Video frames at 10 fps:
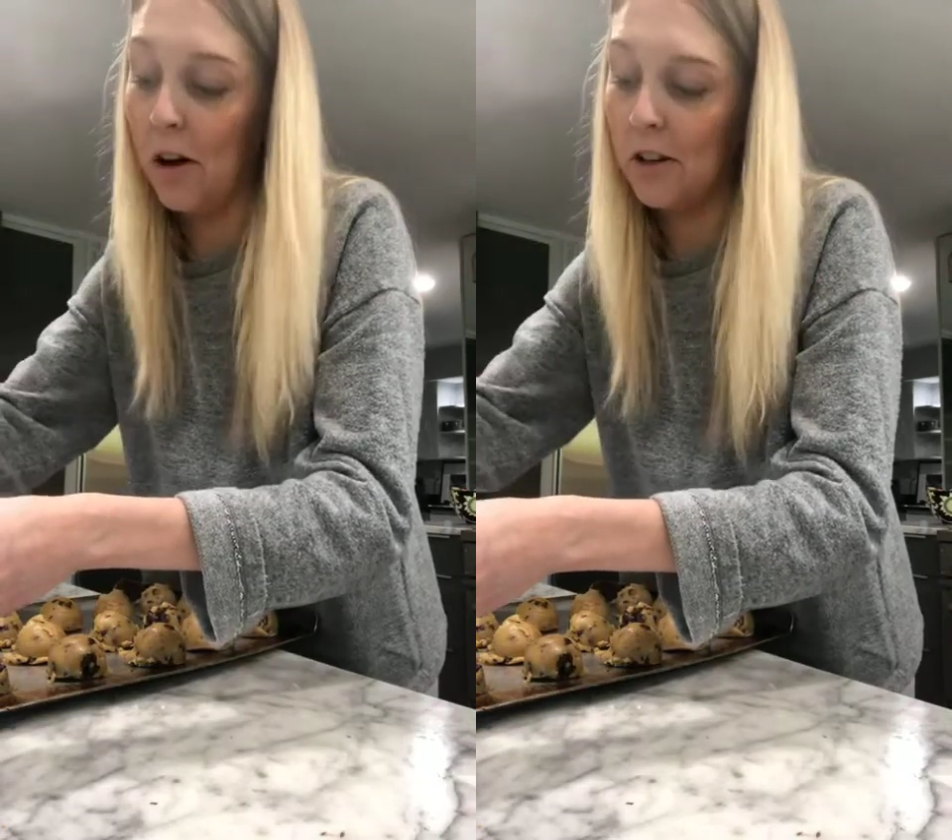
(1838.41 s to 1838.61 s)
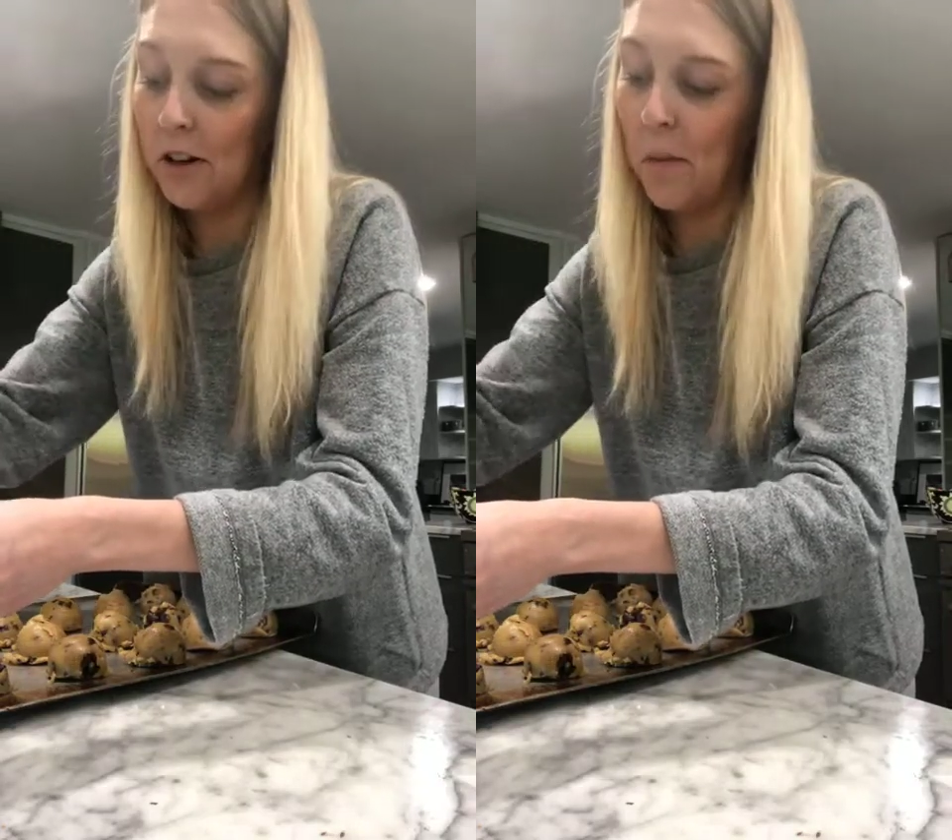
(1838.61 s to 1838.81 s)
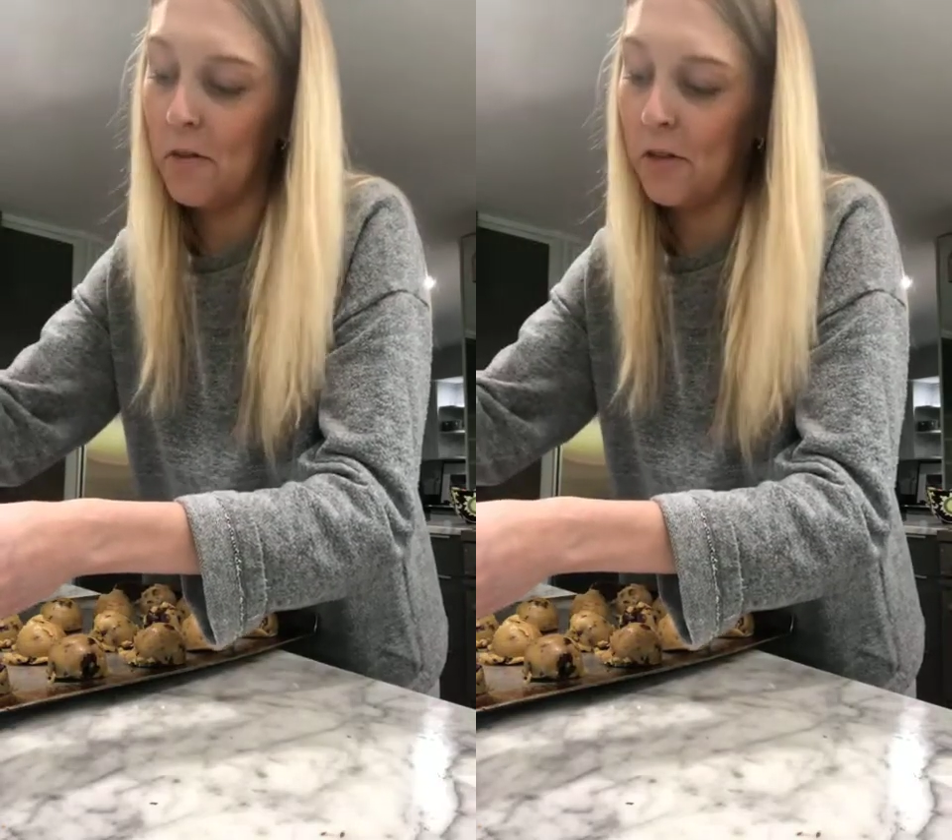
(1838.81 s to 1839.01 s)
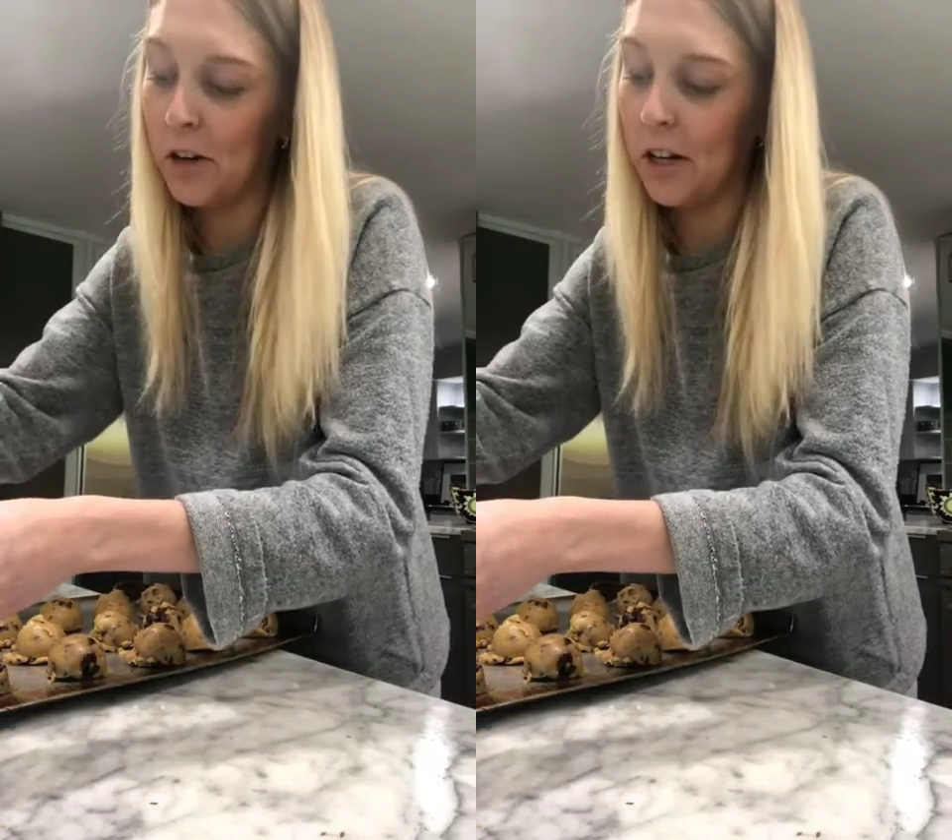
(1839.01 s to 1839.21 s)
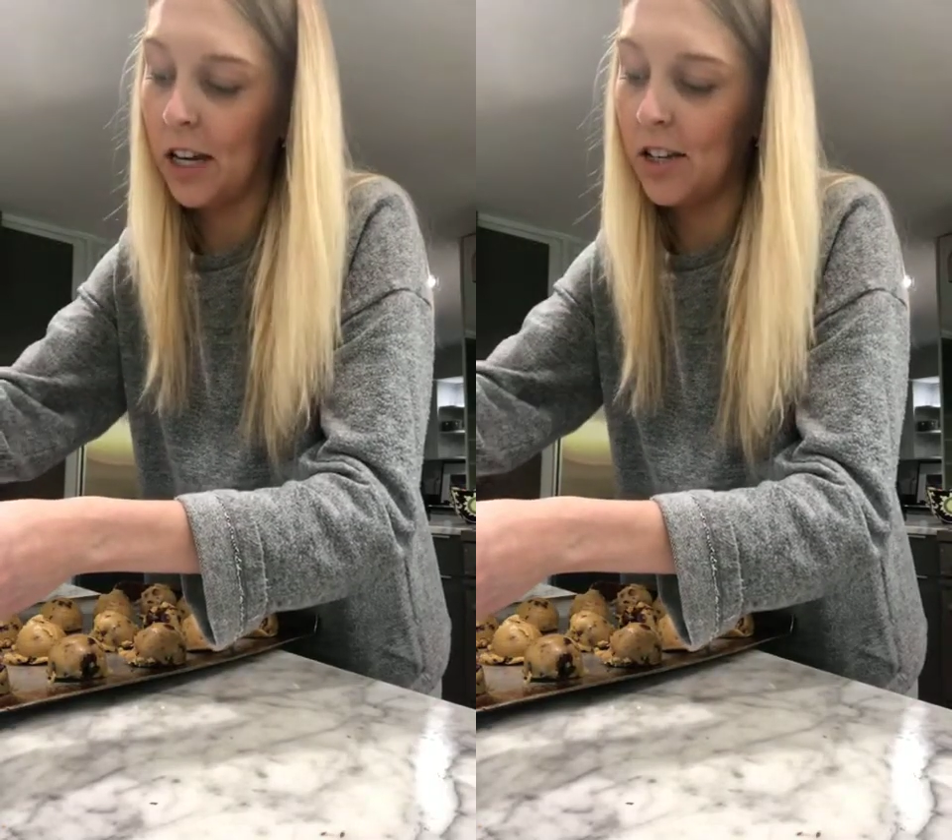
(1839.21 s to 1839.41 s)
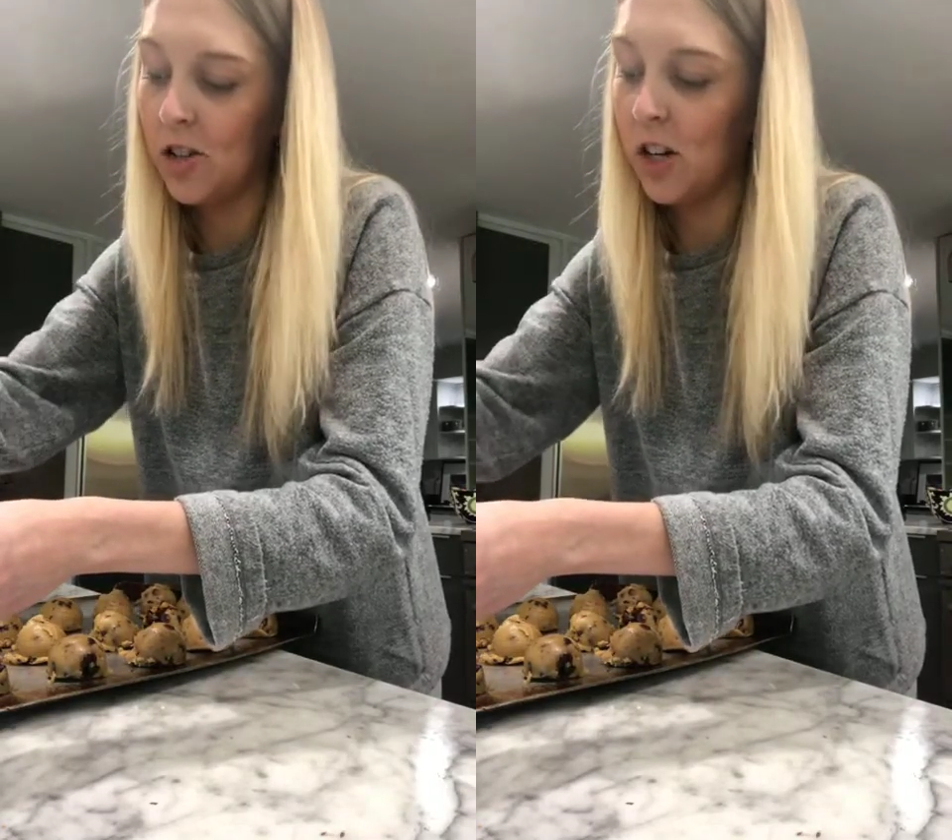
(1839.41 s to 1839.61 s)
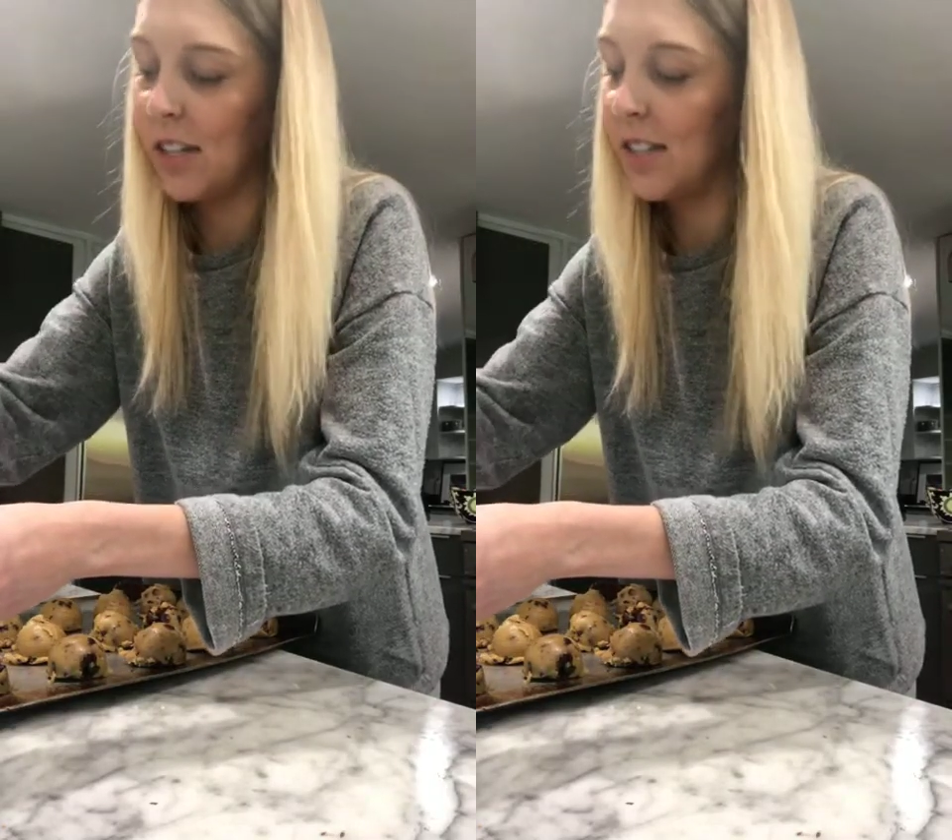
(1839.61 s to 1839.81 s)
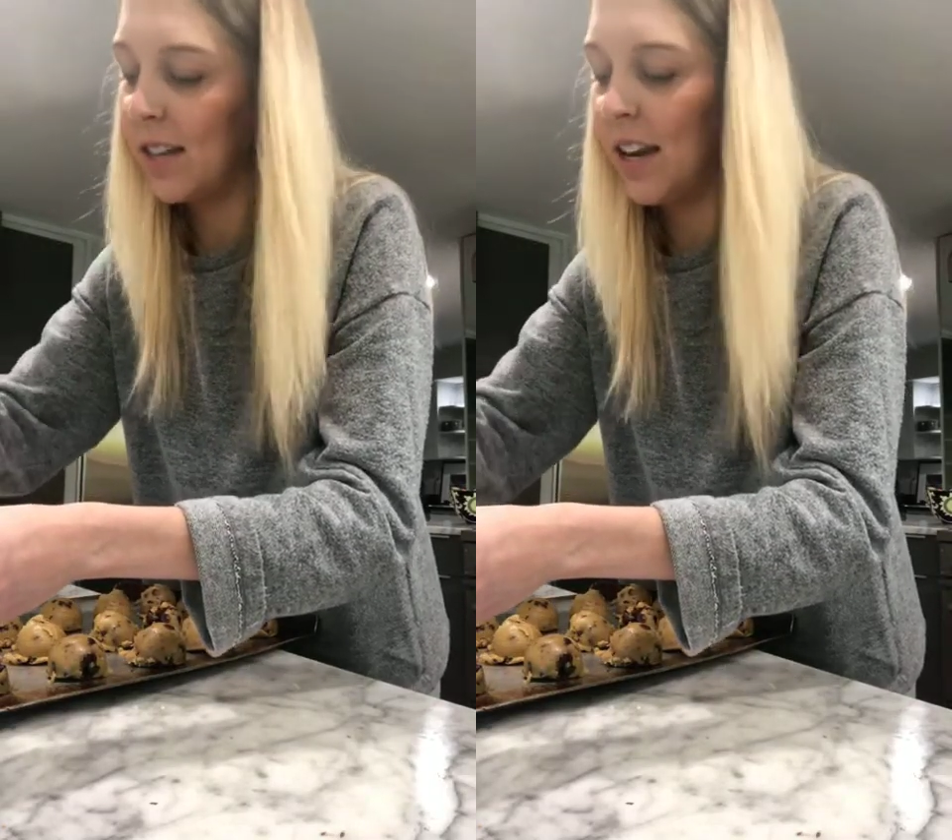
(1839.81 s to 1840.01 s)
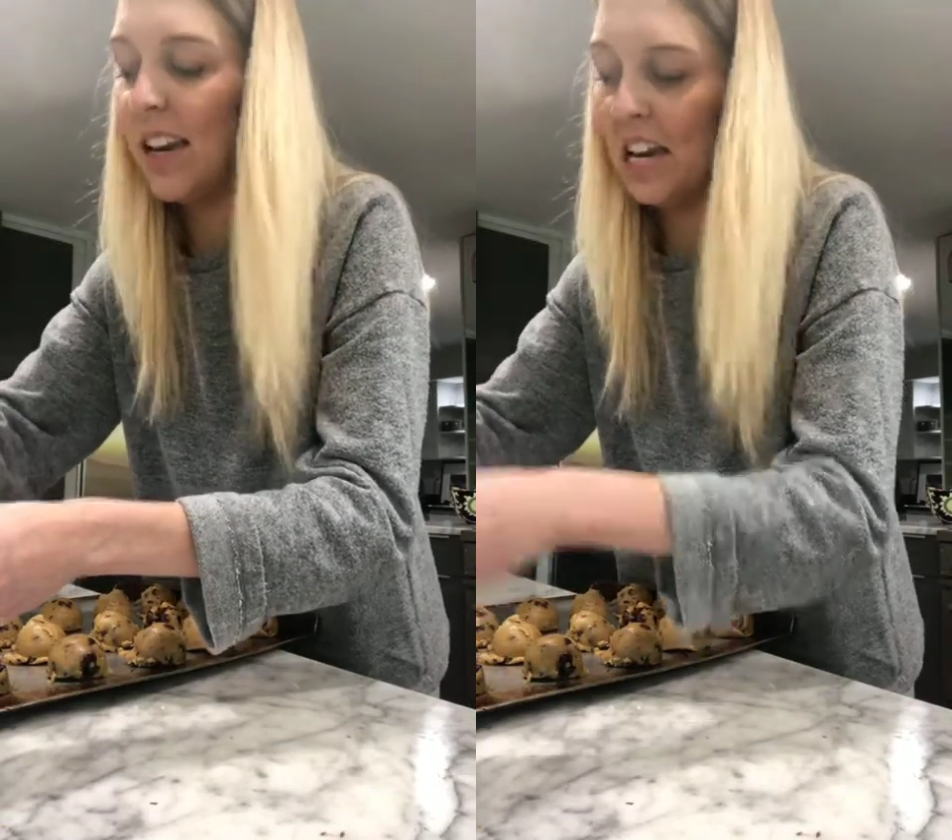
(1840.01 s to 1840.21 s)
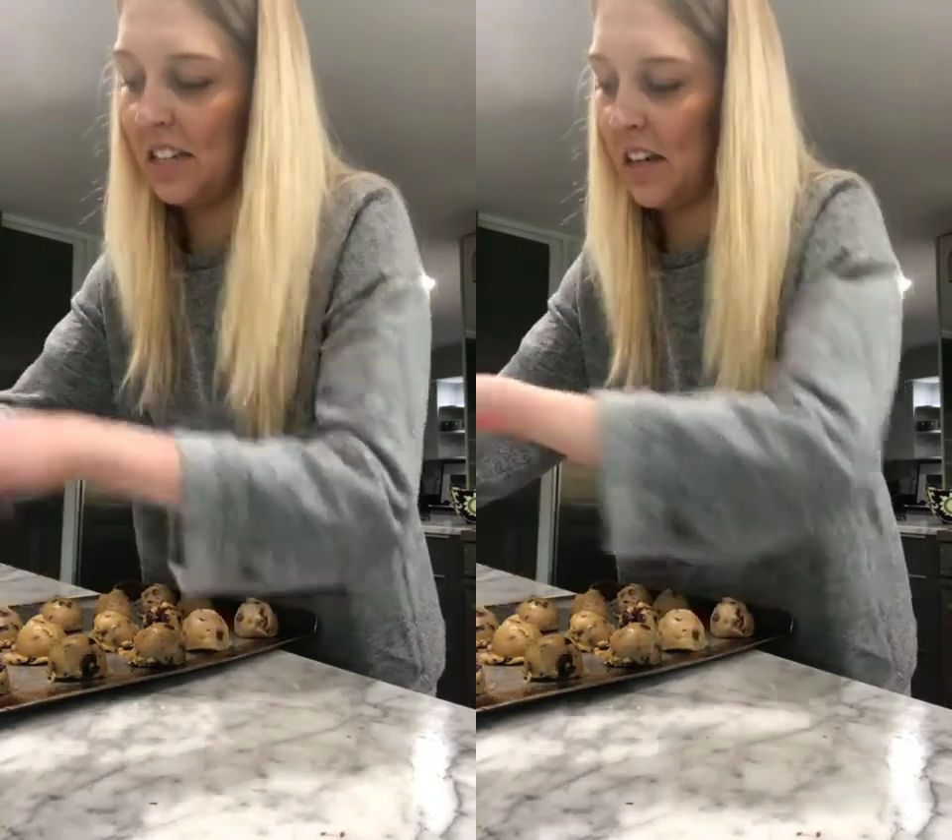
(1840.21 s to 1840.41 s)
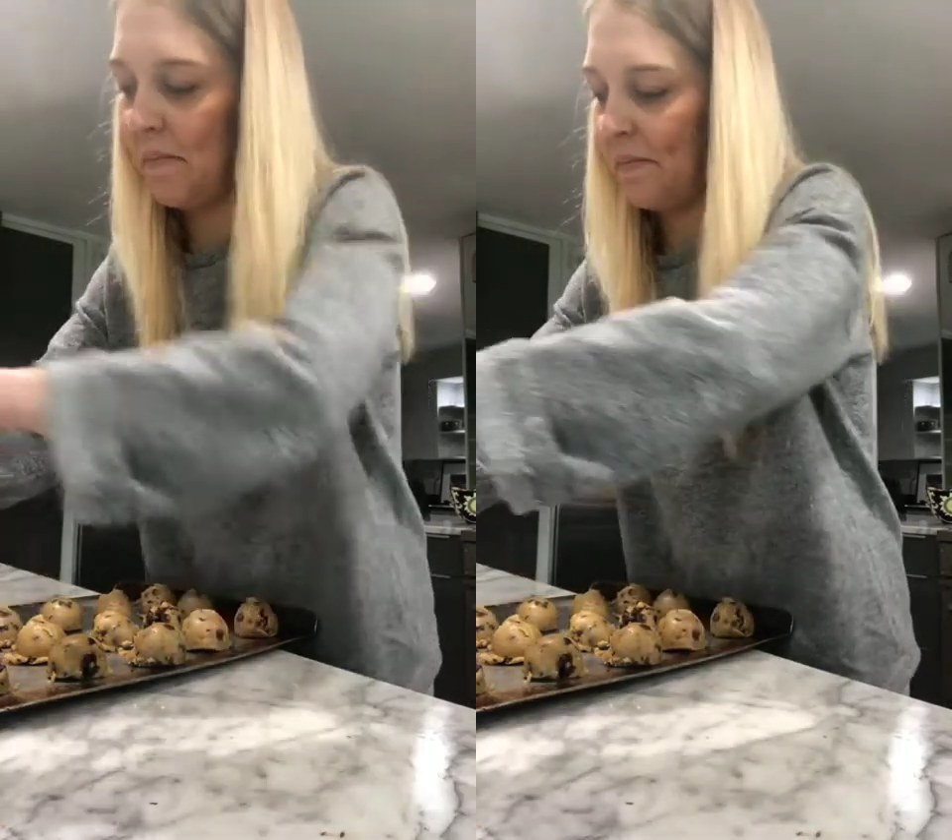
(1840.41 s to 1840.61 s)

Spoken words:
on top of your cookies, just nix it